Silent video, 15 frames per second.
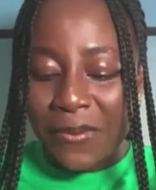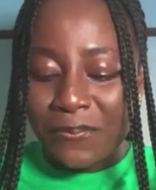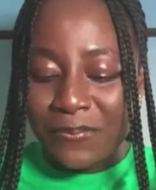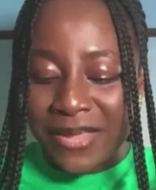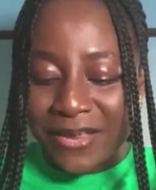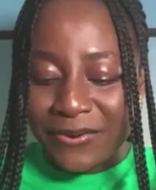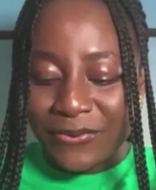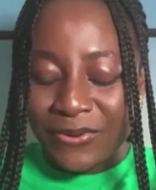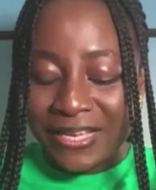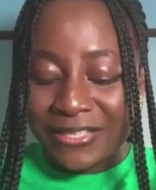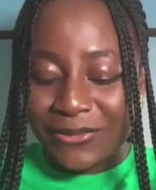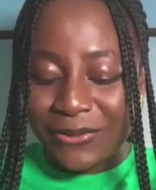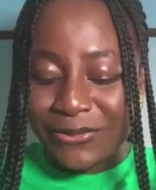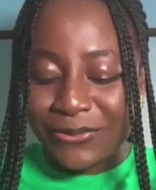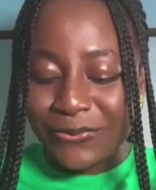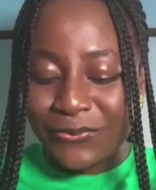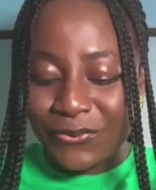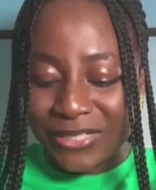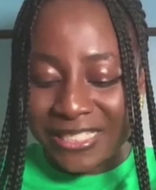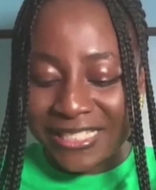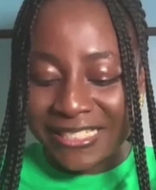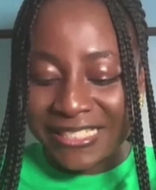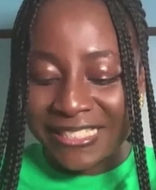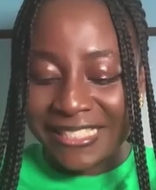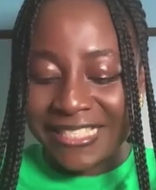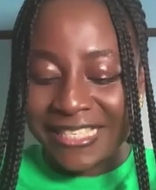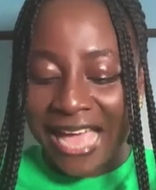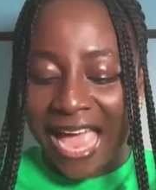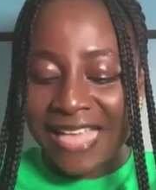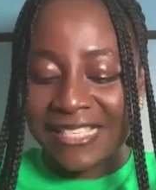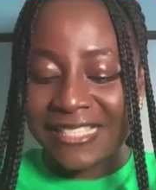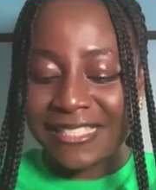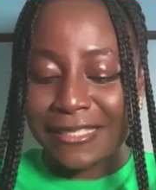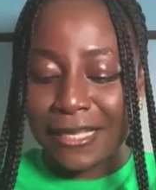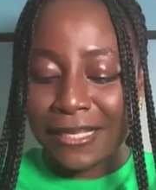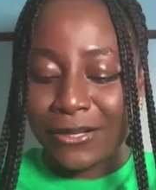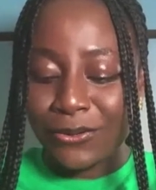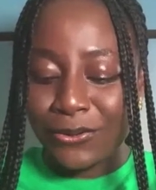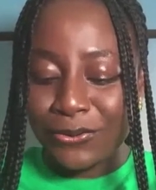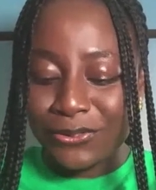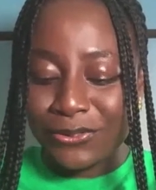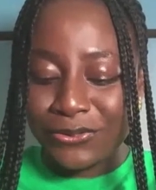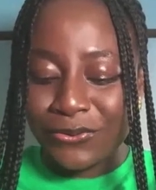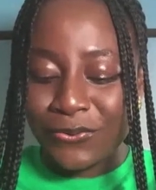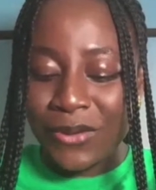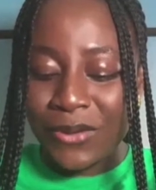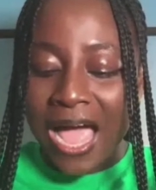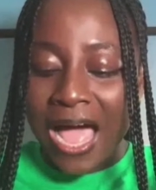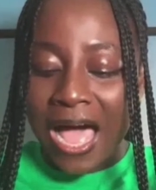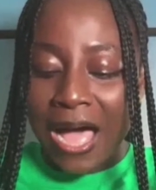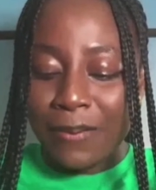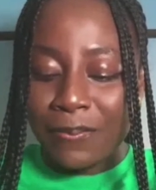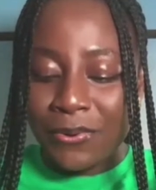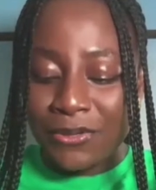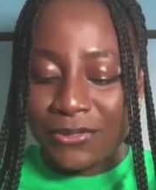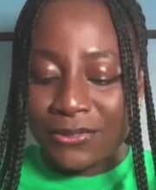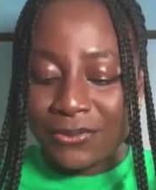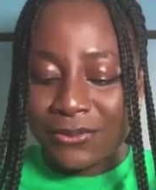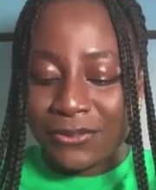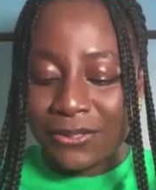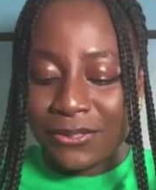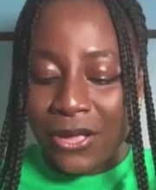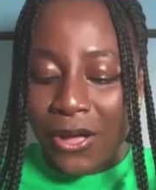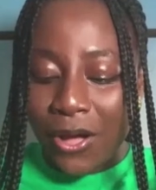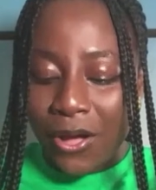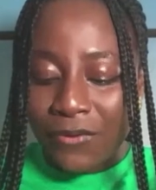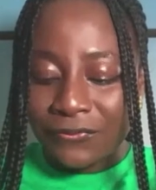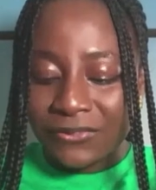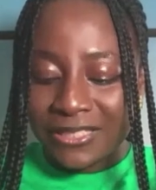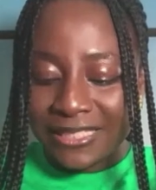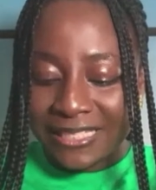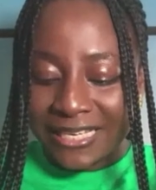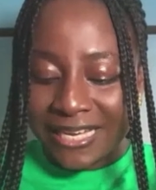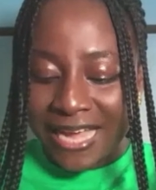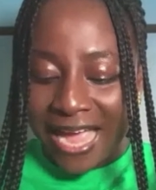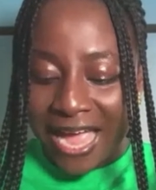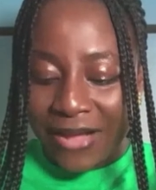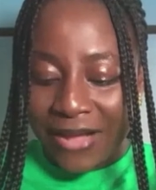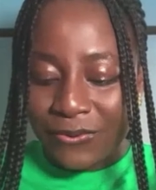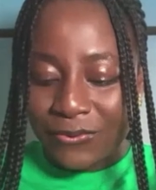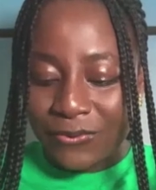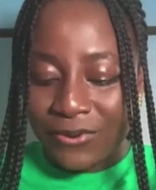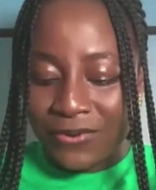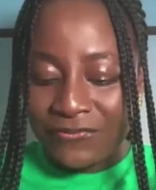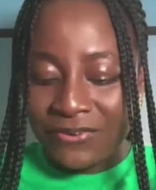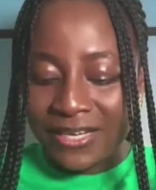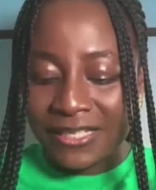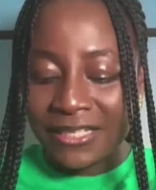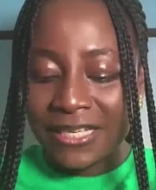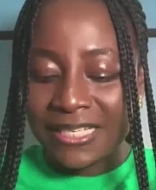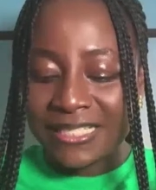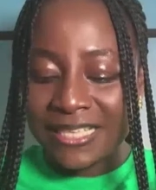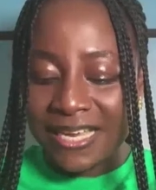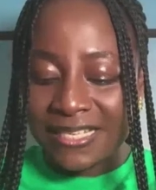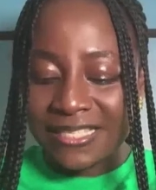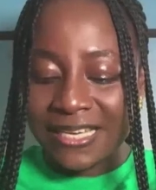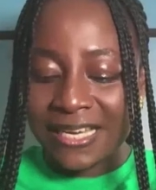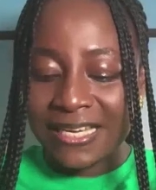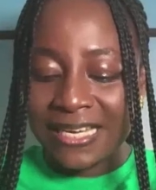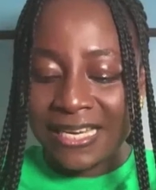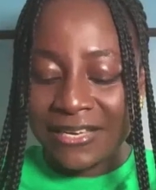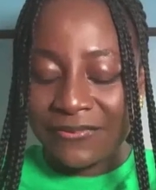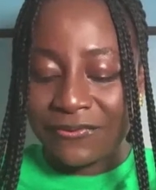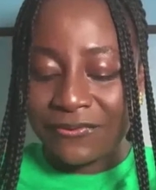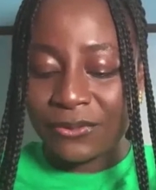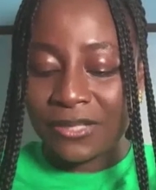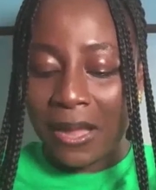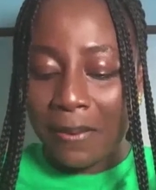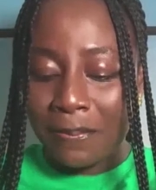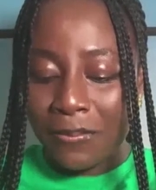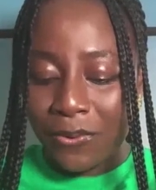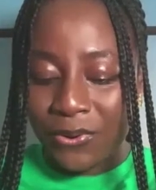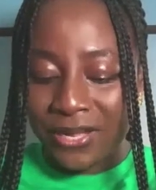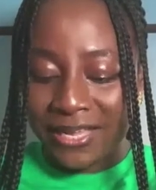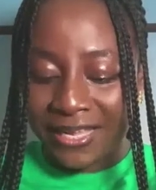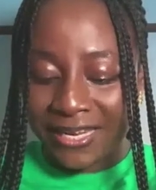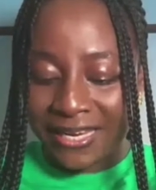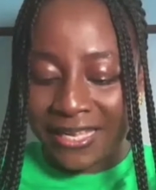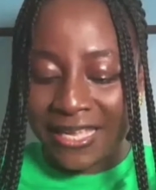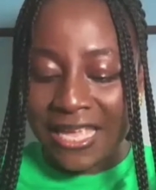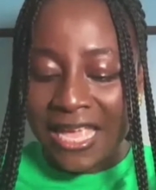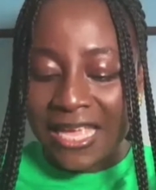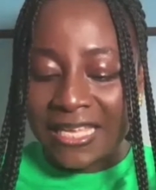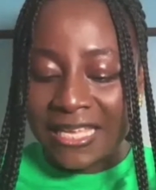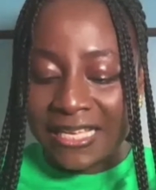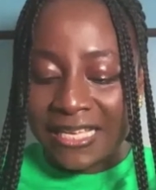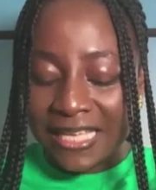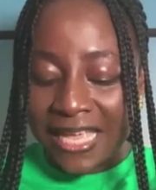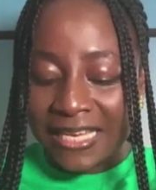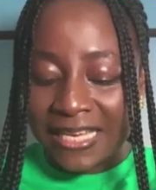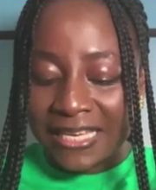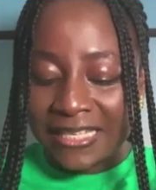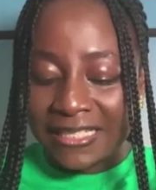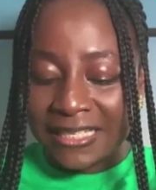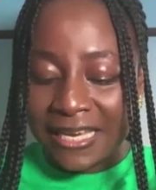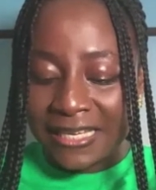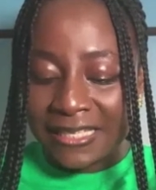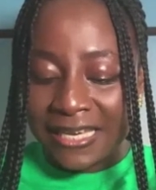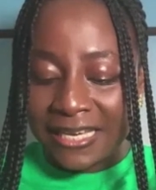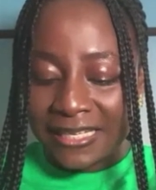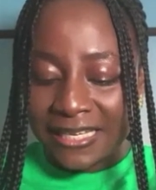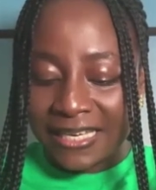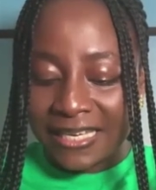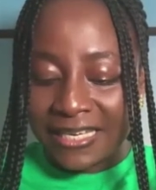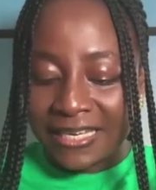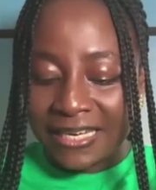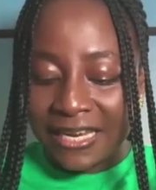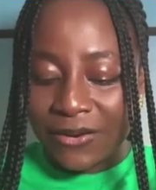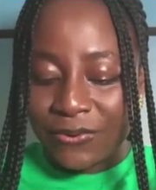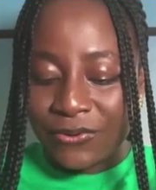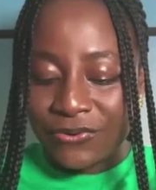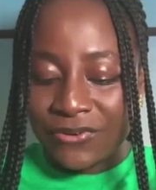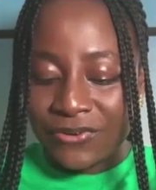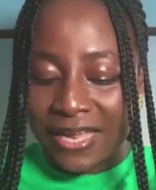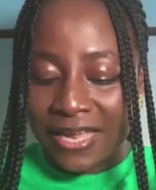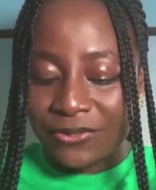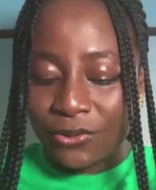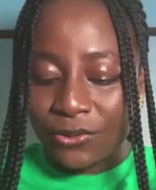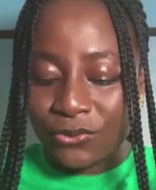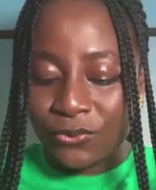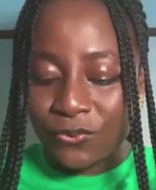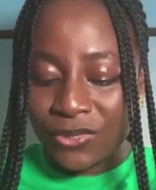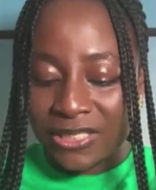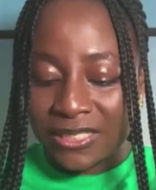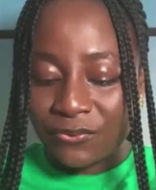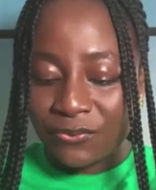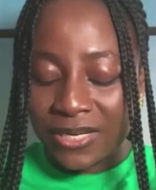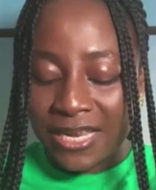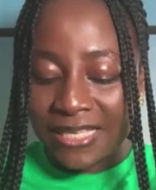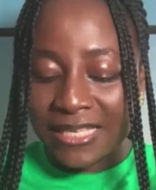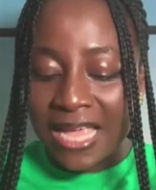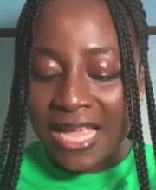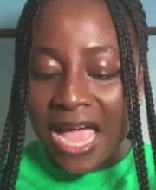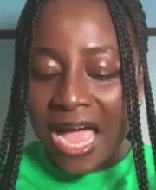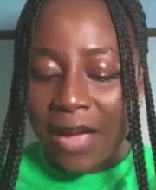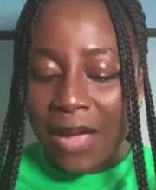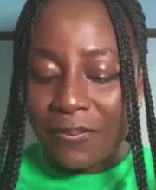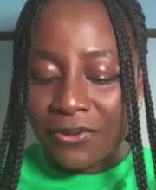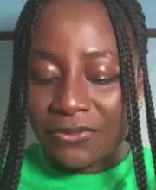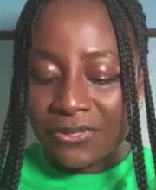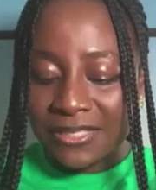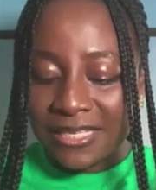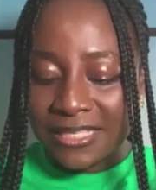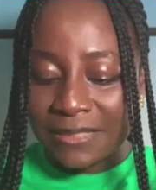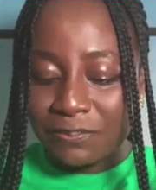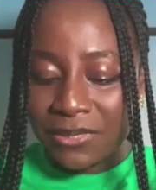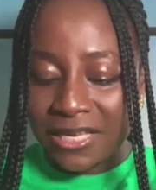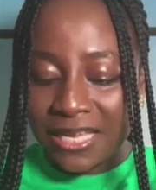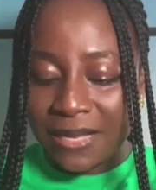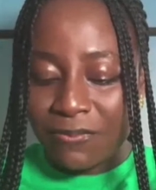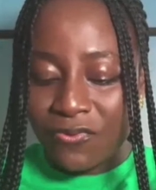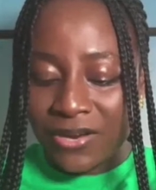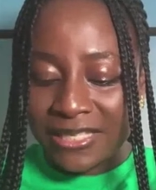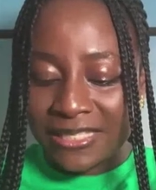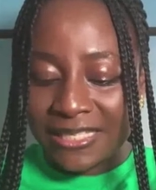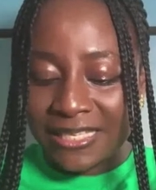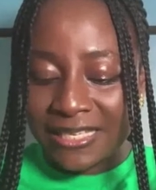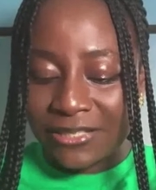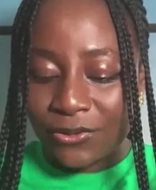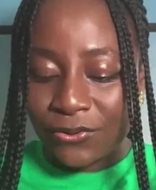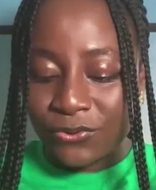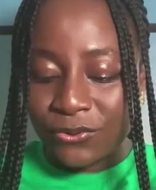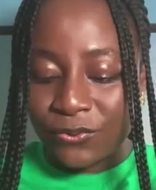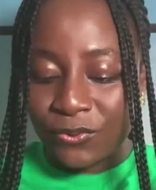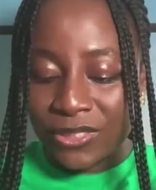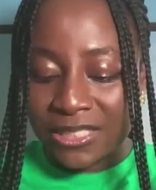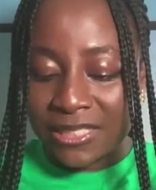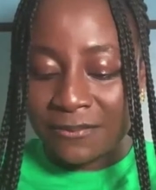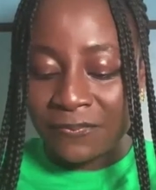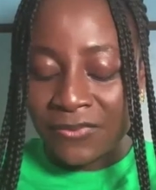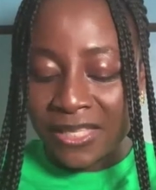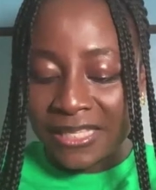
Menu, is also watching. He says, I salute you, Apostle of Chicago, Reverend Dr. Leeford Boohene. Yes, and then Dekin Anakodia is also watching with us. Apostle said PK Boatin is also watching.